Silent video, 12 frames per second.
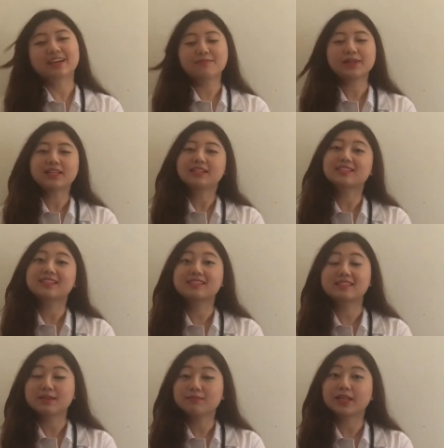Camilla doesn't
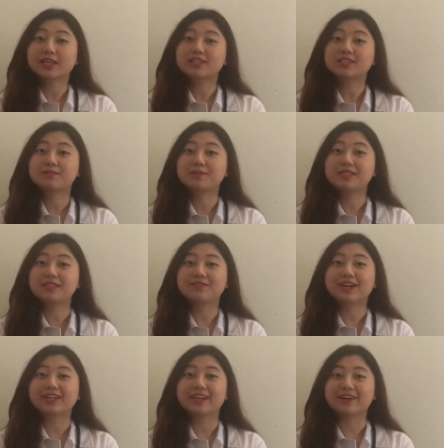seem like she's busy
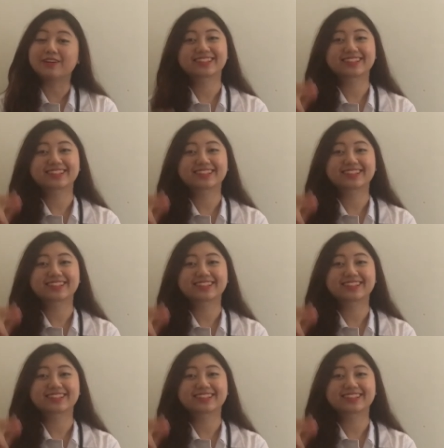right now,